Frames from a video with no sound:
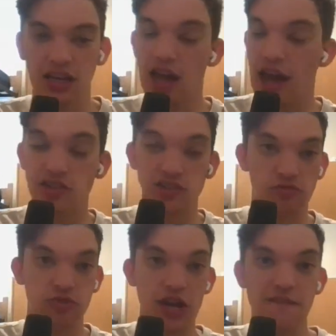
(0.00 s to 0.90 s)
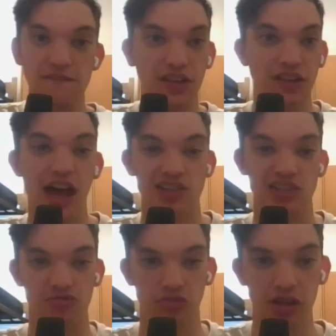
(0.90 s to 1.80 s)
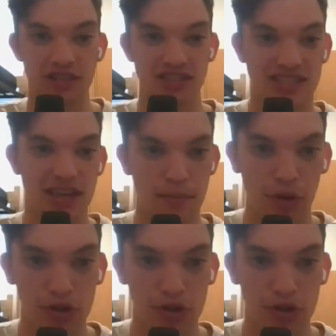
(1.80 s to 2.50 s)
He has great velocities. Really zip